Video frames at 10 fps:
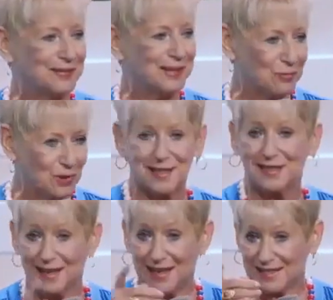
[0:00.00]
It was
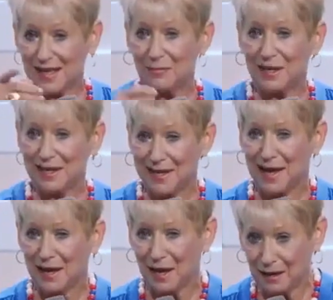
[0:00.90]
the last time I did it
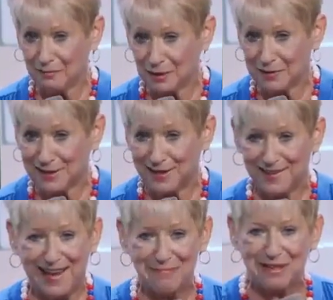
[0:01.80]
out of love, let me tell you that.